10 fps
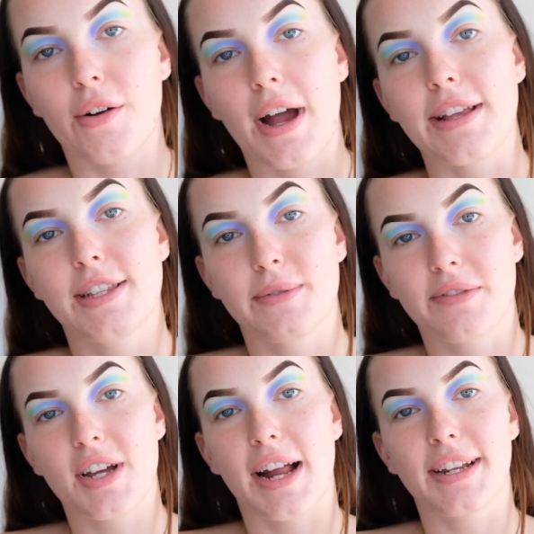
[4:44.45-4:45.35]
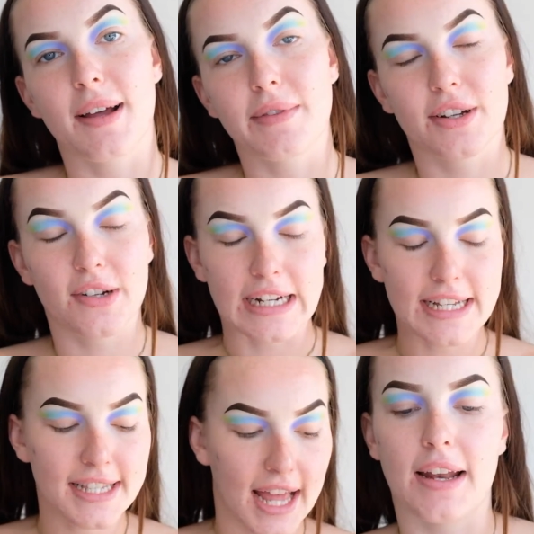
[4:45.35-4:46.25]
Alright, so we've tidied up the
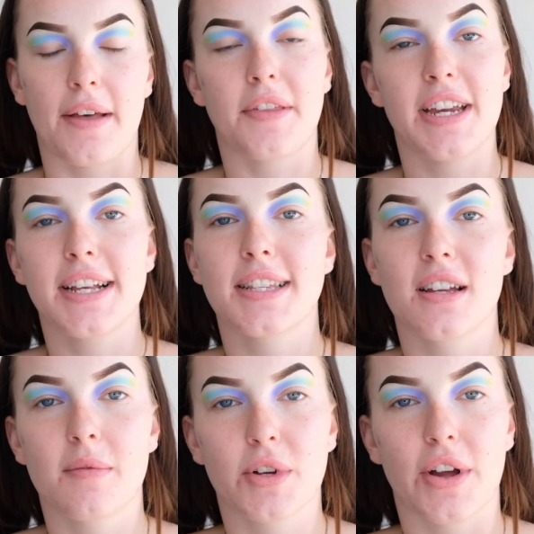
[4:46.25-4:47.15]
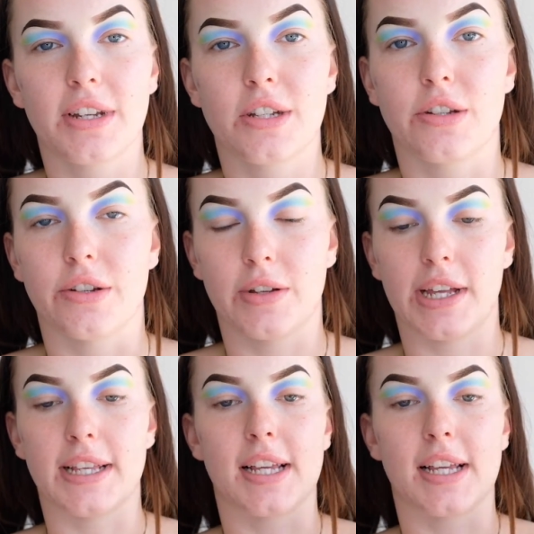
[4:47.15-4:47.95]
crease. Now the next thing I'm going to do is